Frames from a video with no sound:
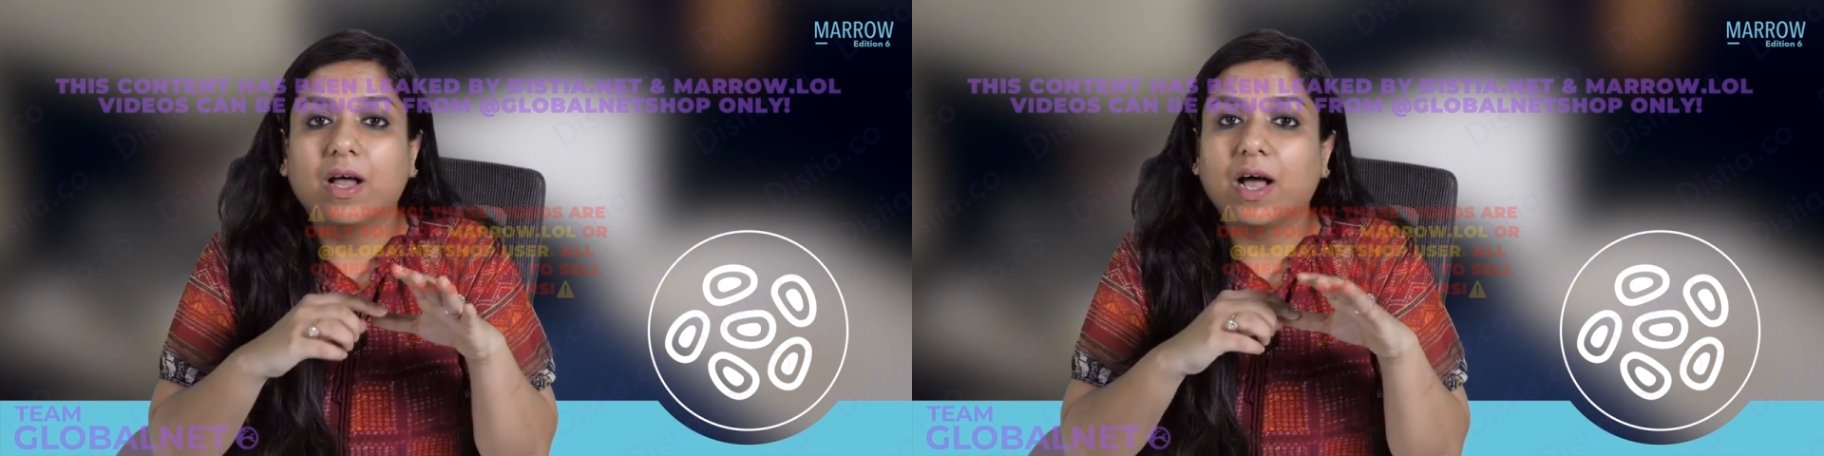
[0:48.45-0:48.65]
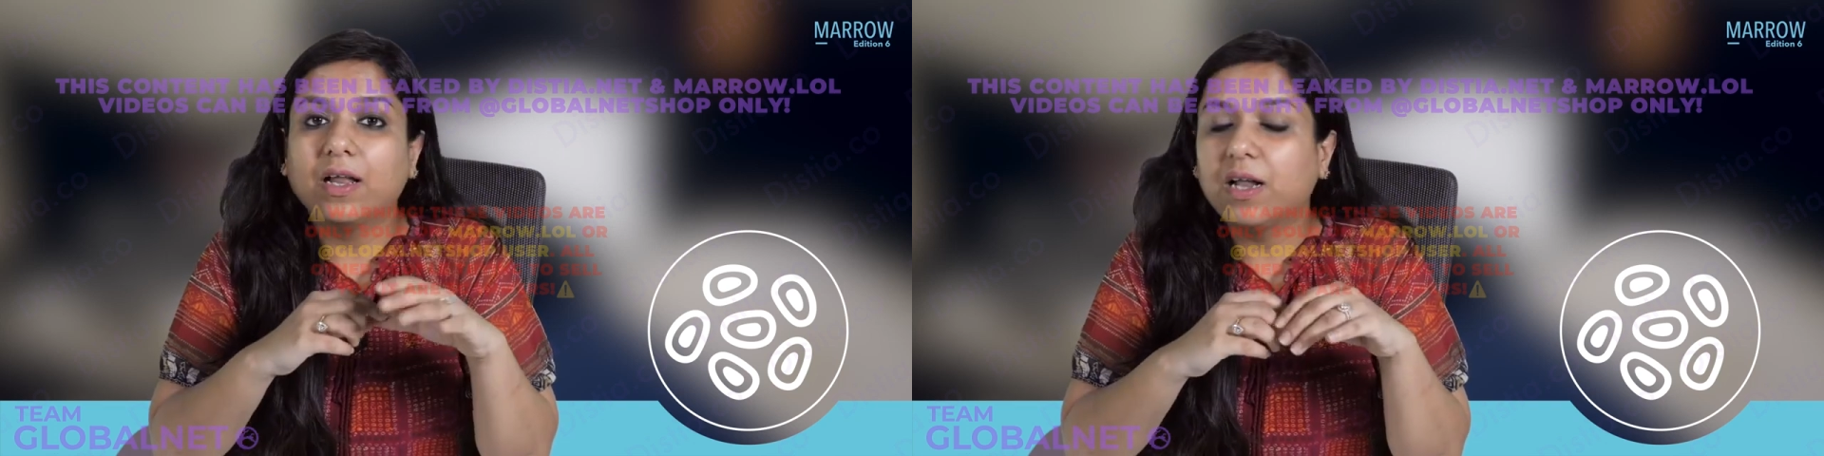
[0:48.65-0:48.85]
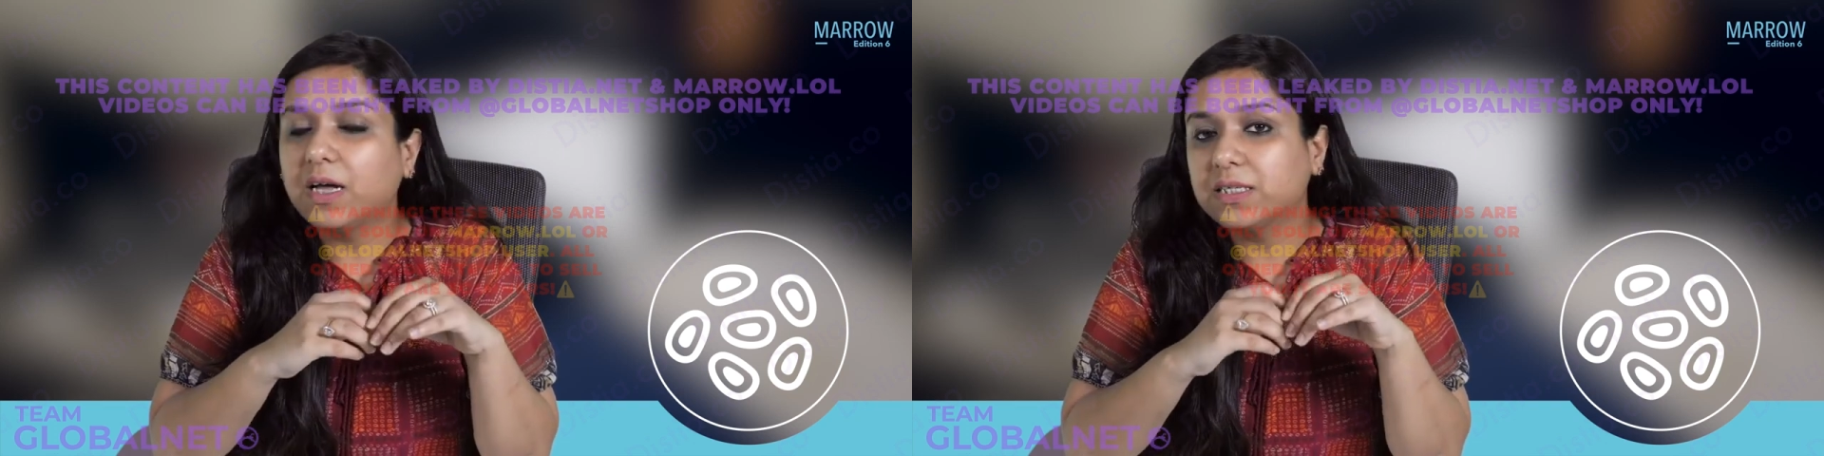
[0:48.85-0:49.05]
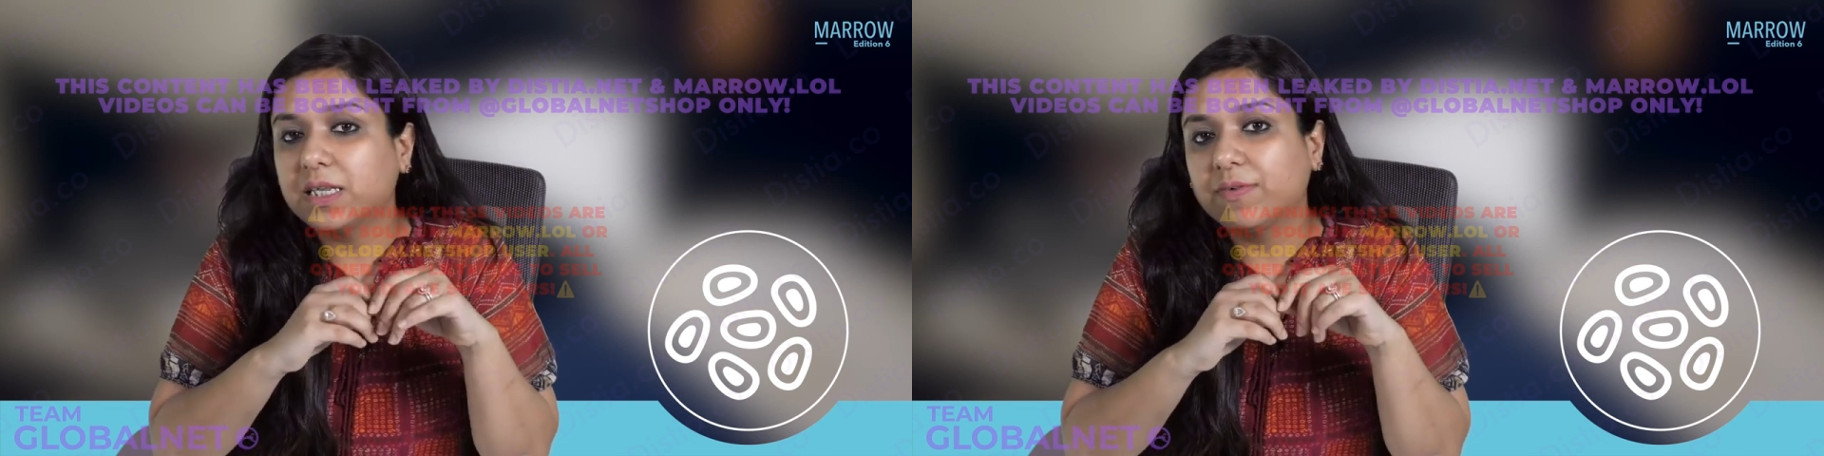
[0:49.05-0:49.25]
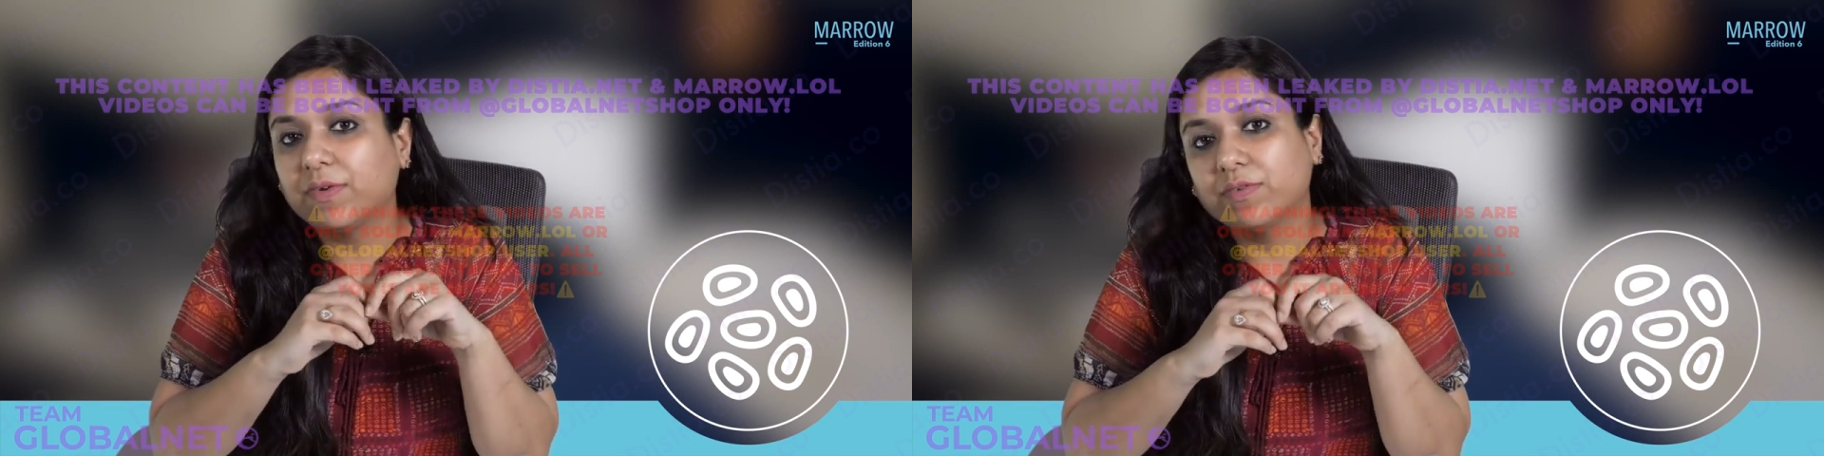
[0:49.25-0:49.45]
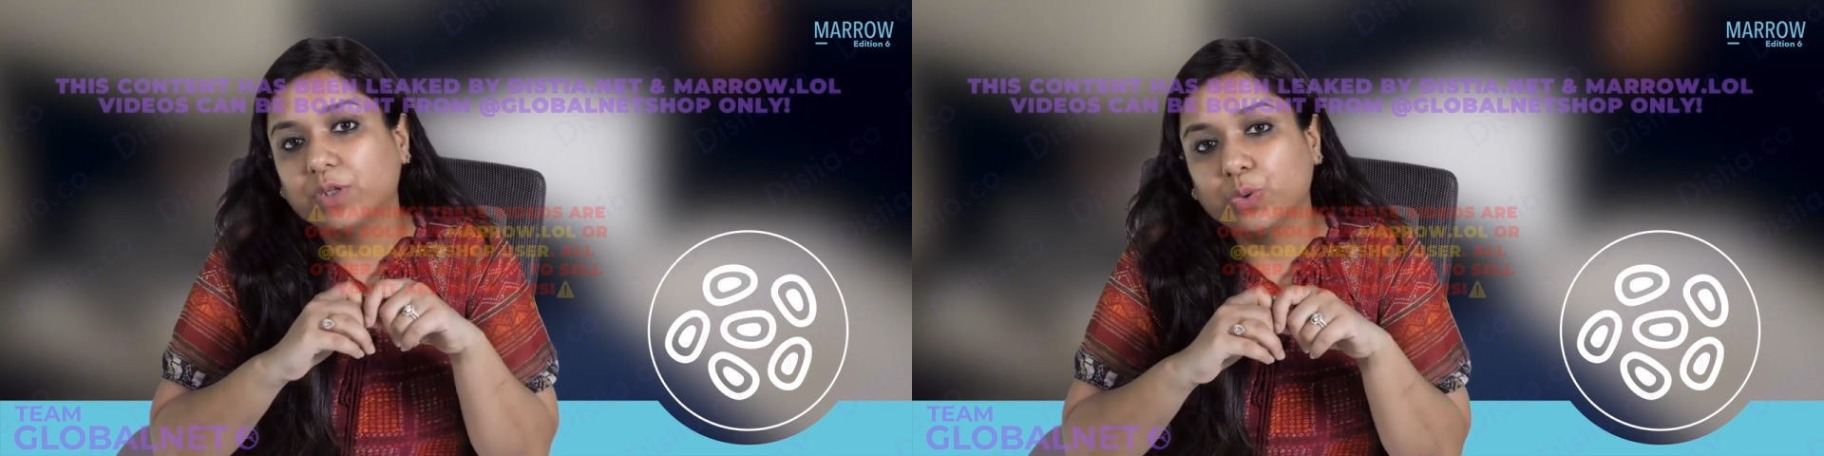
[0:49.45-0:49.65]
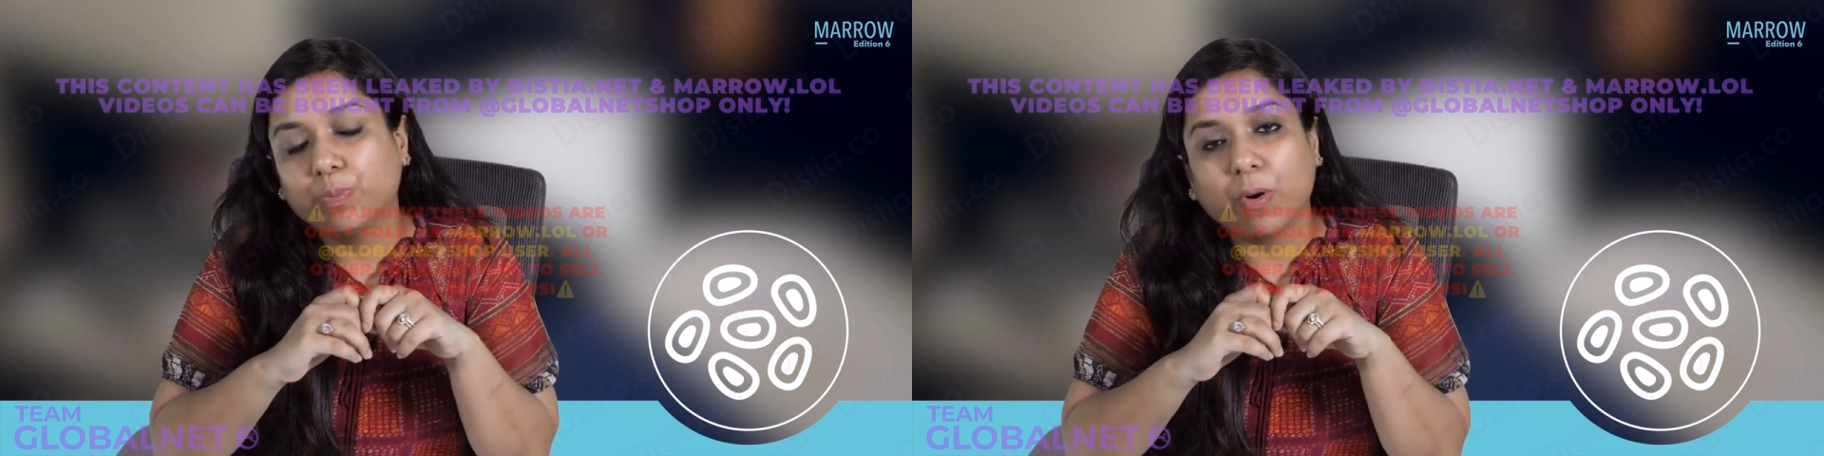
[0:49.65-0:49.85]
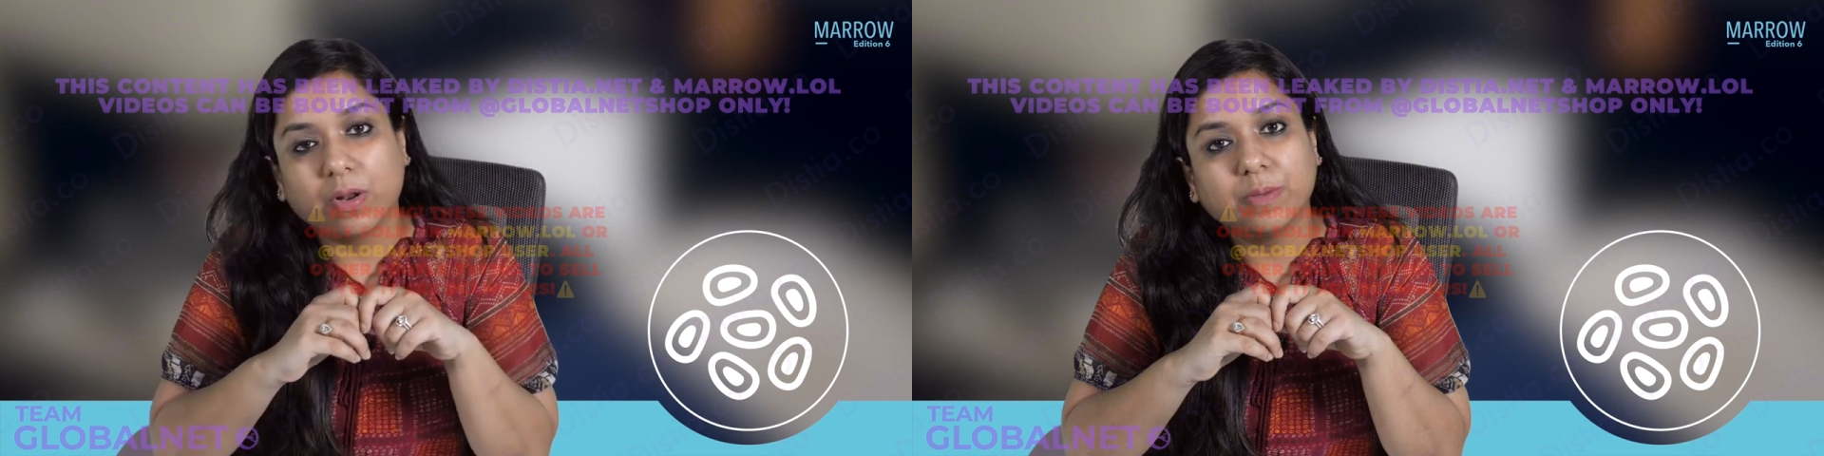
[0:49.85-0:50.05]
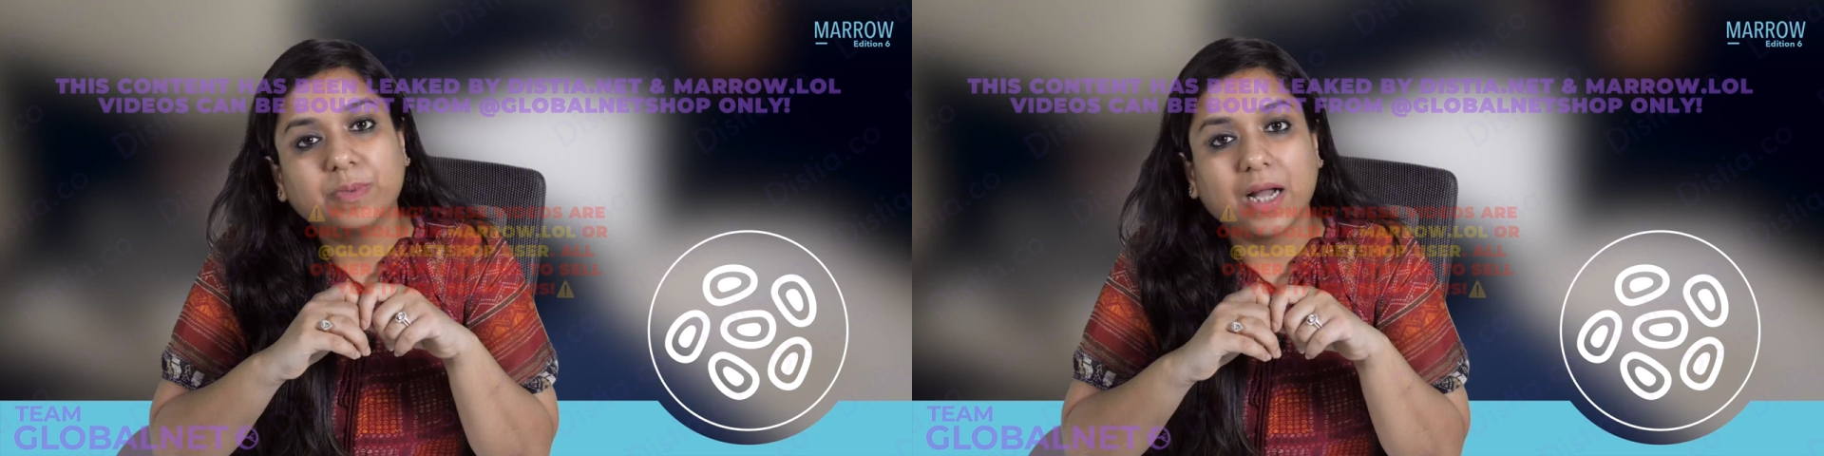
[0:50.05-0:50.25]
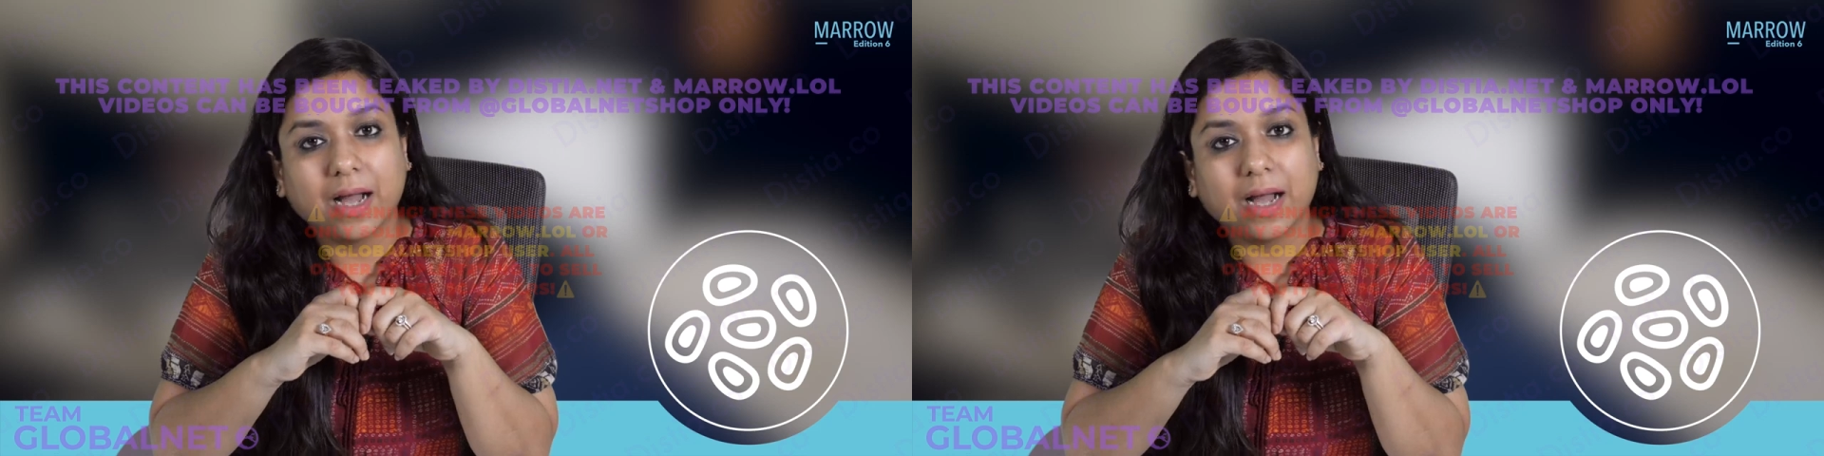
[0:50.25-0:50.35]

And lastly, we will do polyps